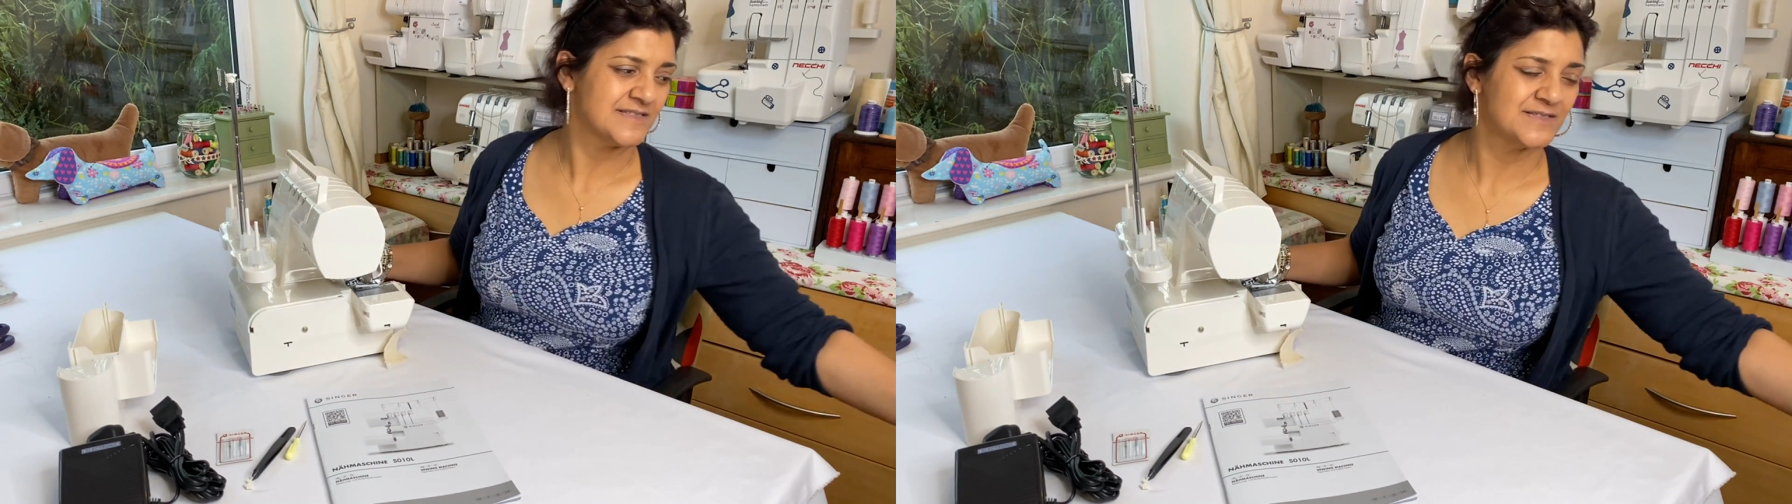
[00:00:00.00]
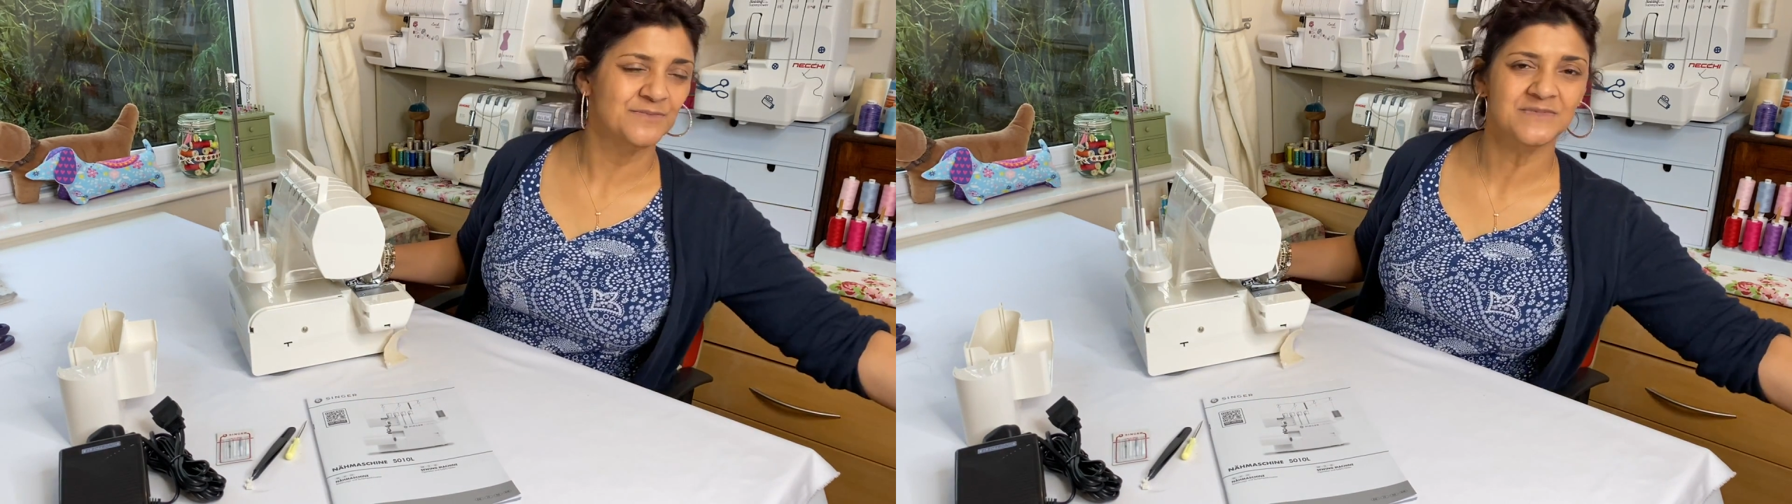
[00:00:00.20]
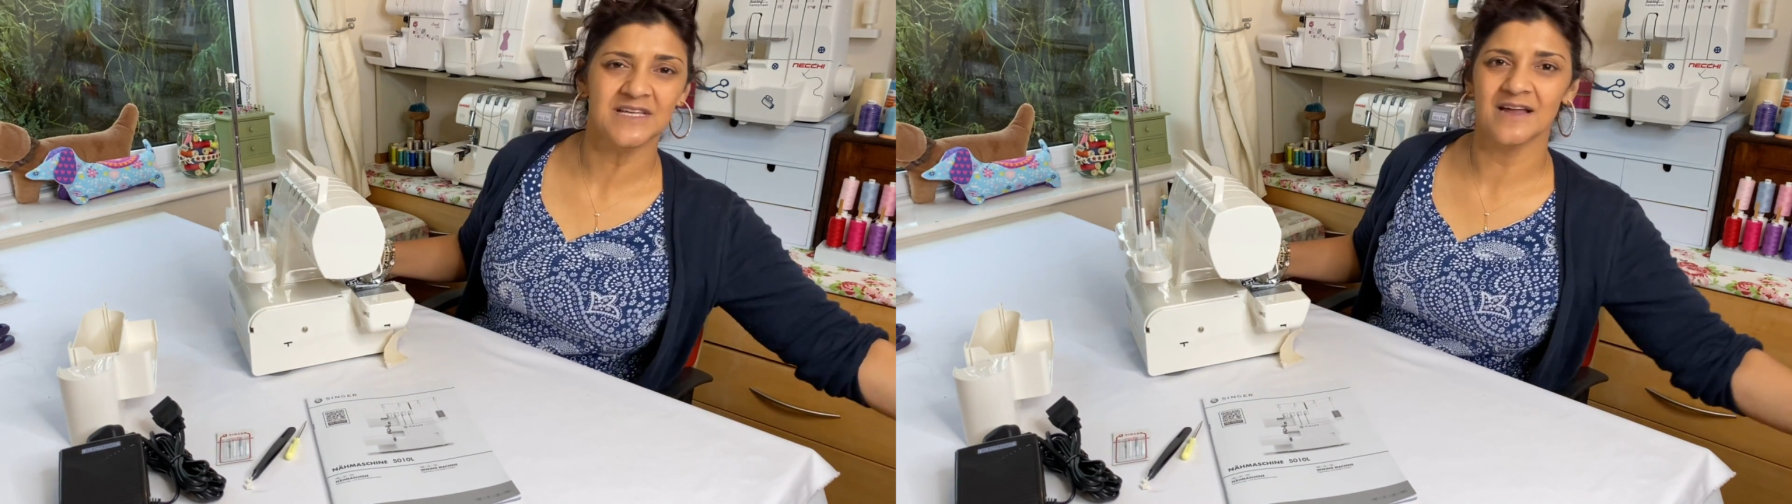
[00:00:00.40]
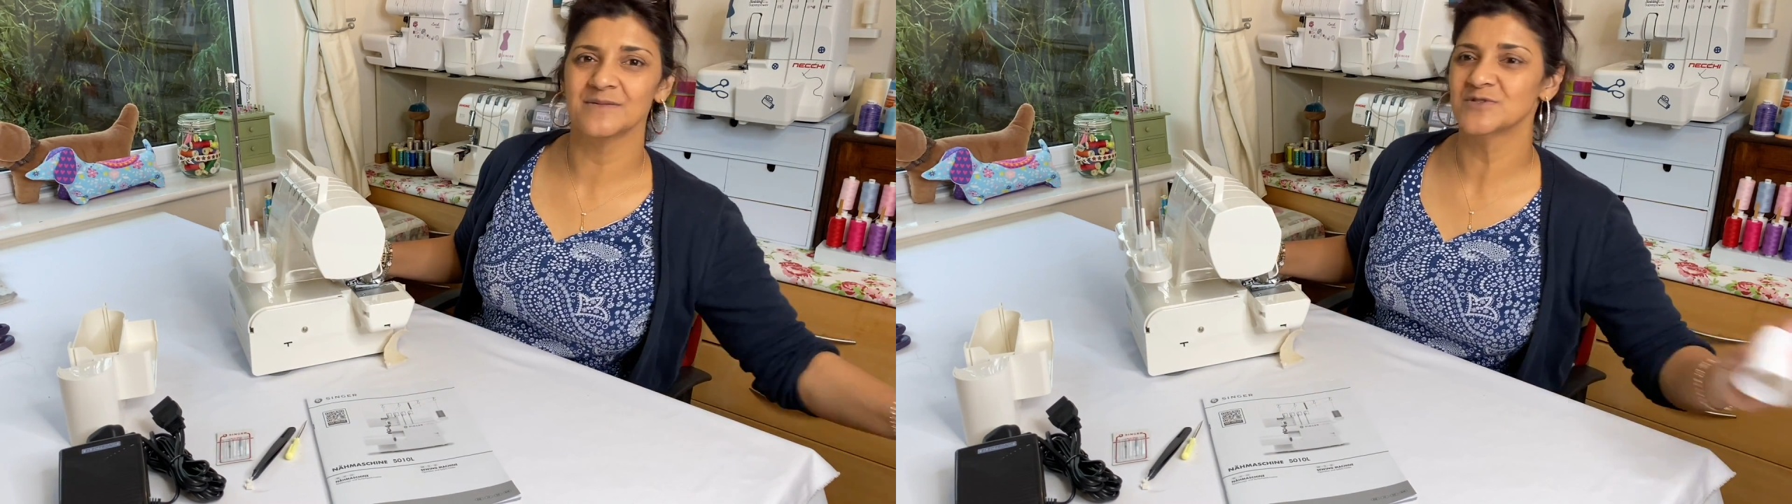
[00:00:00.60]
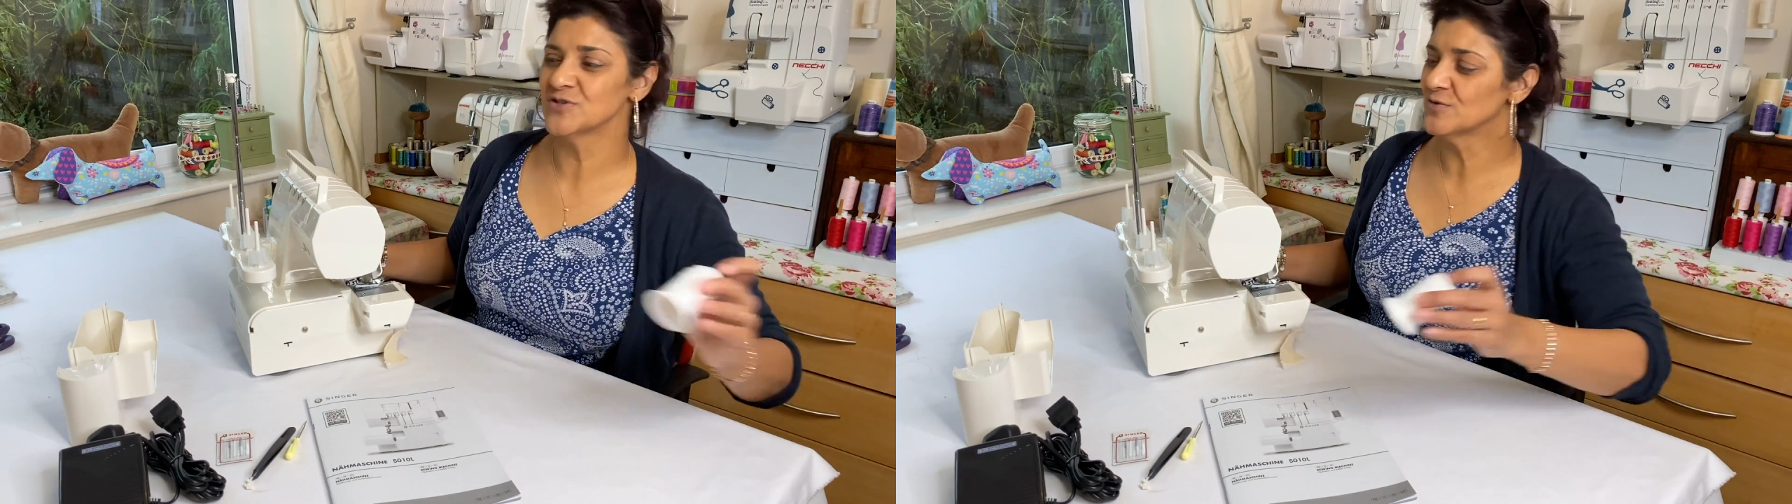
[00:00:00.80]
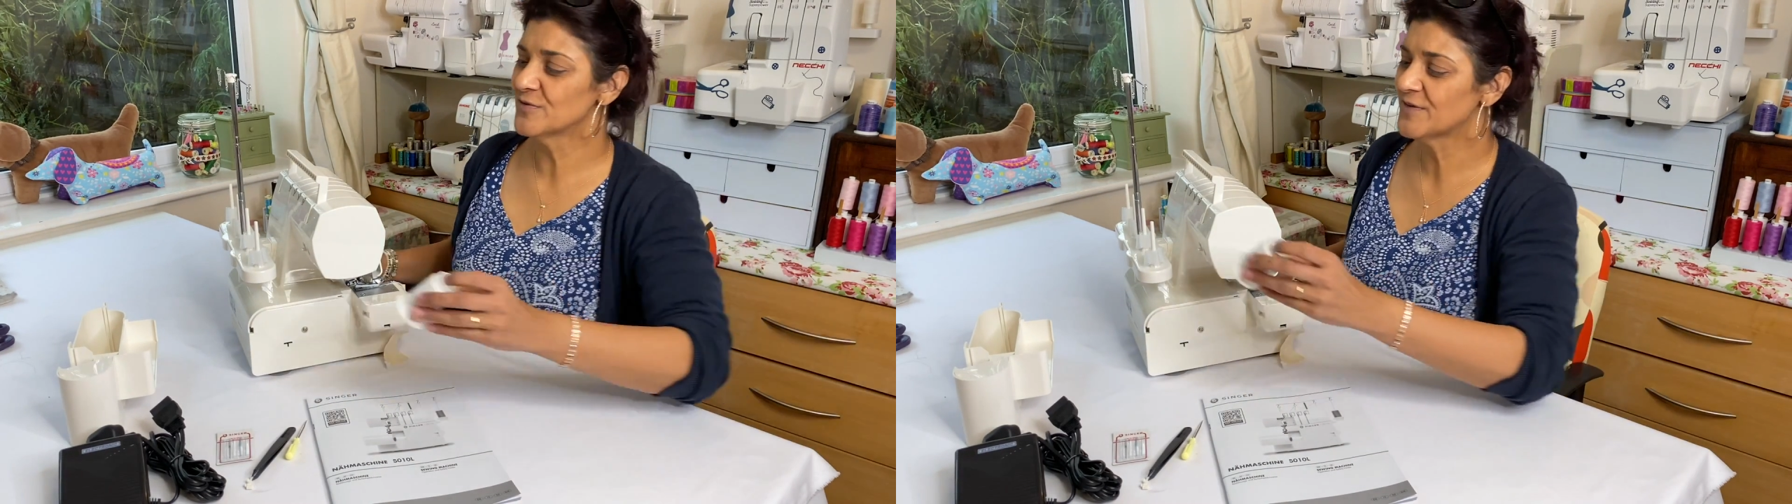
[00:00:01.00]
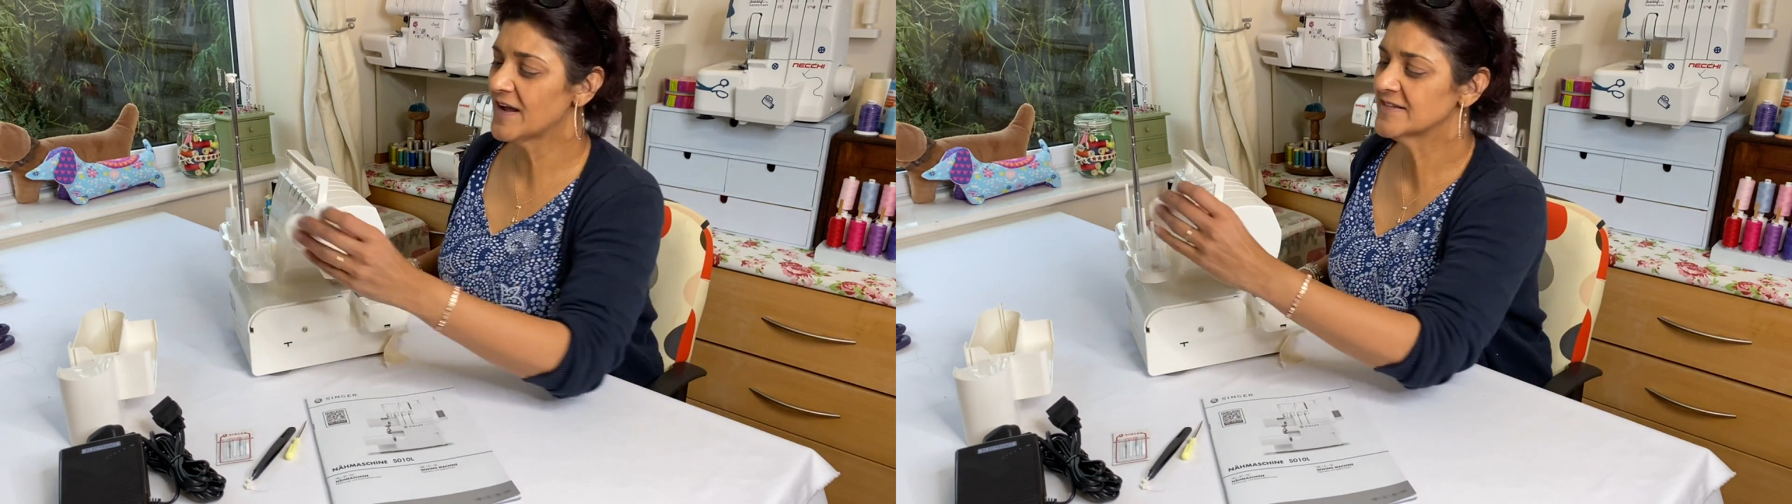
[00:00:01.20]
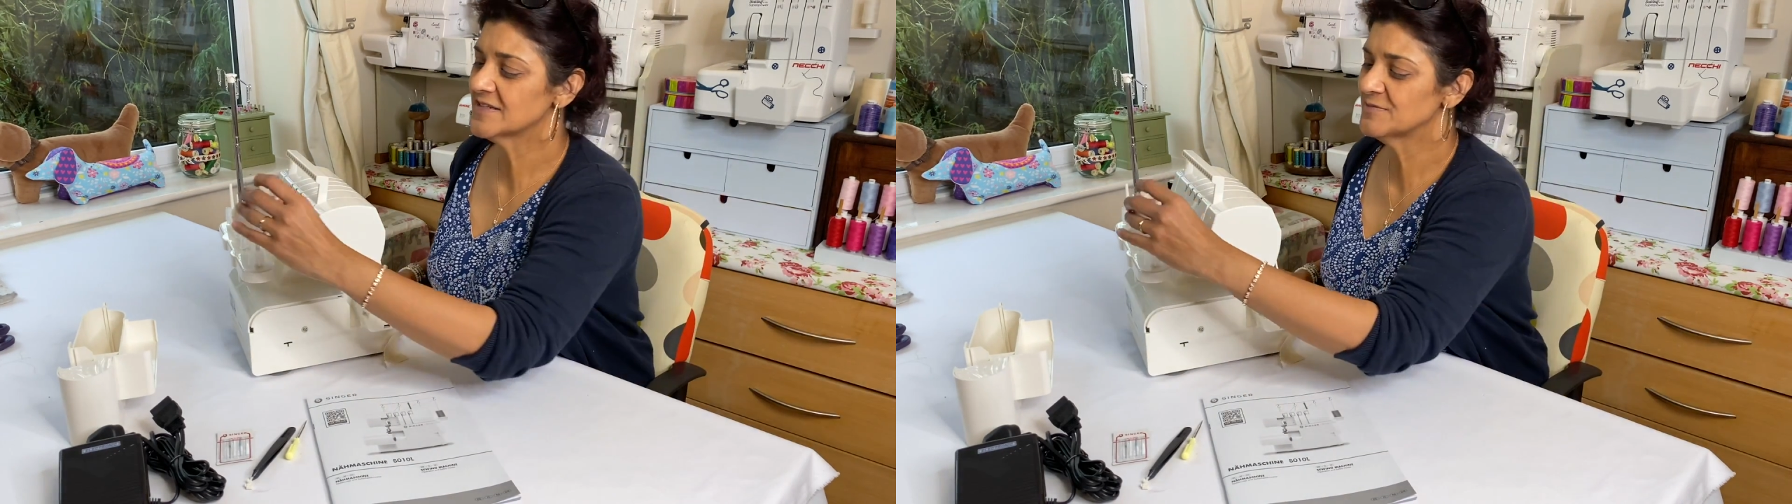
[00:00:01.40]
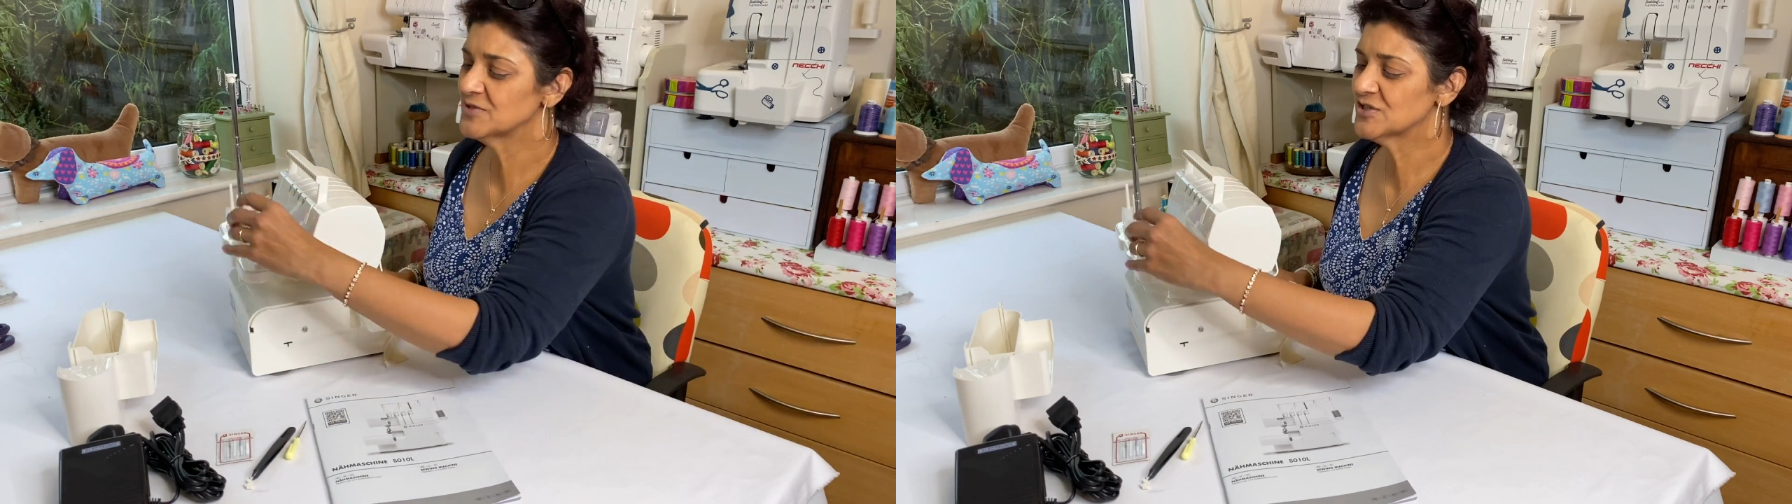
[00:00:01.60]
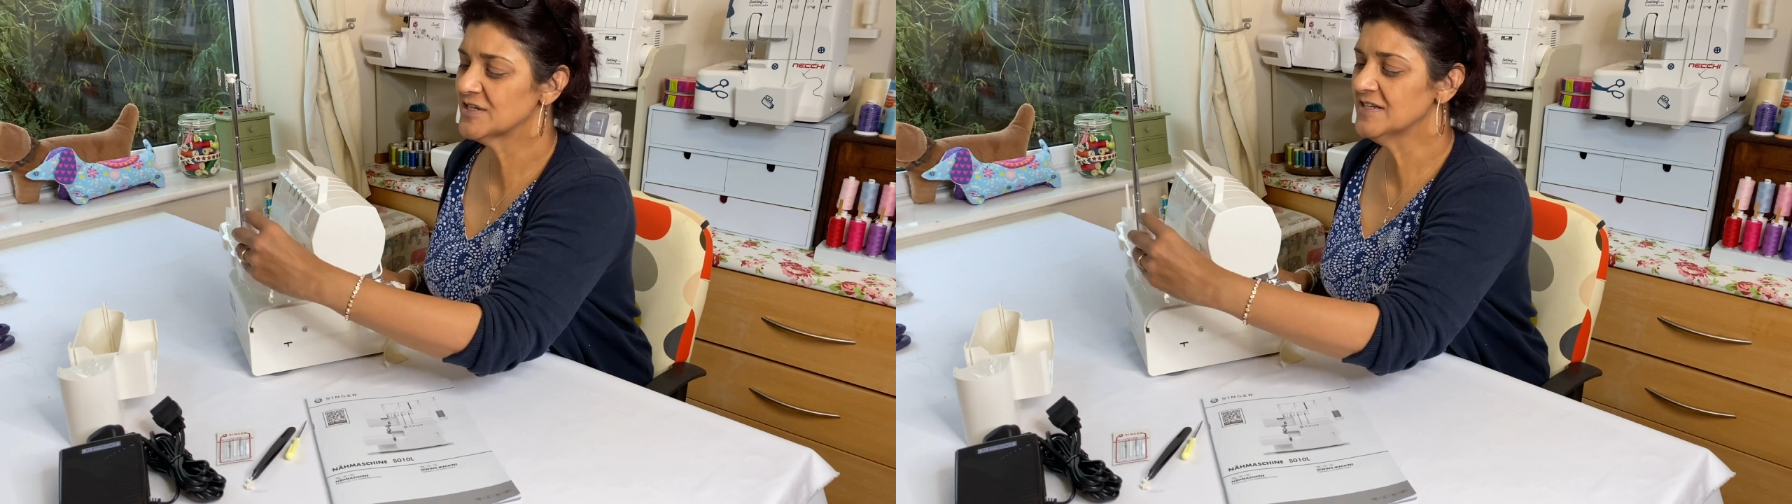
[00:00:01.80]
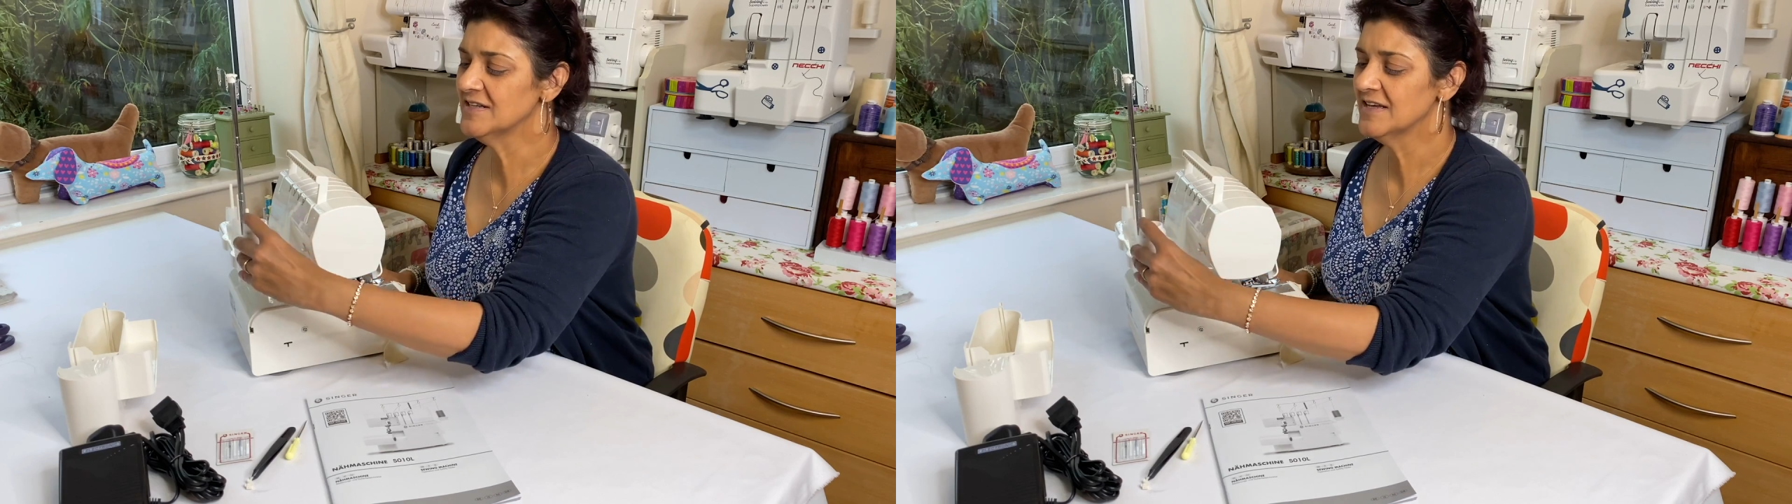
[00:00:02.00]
Sometimes you'll find a machine